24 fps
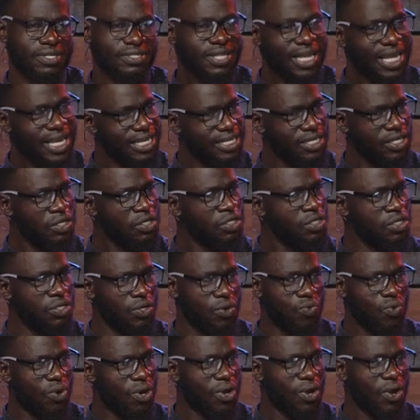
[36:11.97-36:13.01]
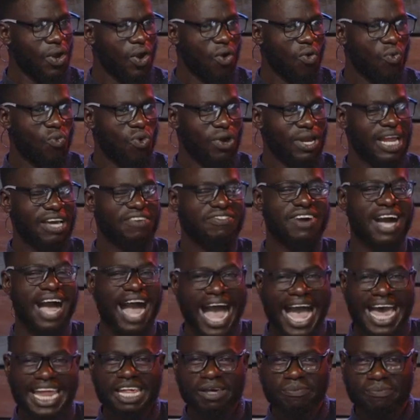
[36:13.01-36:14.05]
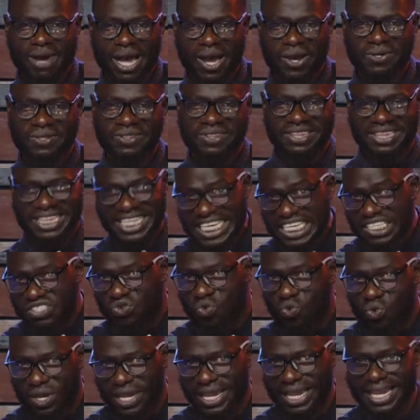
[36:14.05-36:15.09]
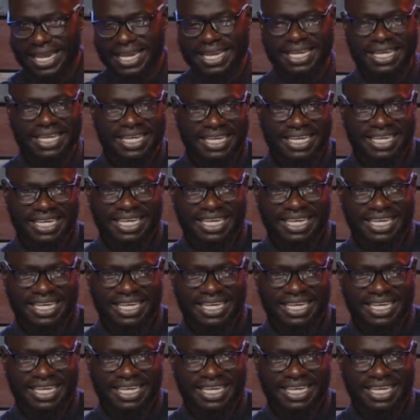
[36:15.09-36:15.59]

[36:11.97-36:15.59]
Like, no. What I've heard about this way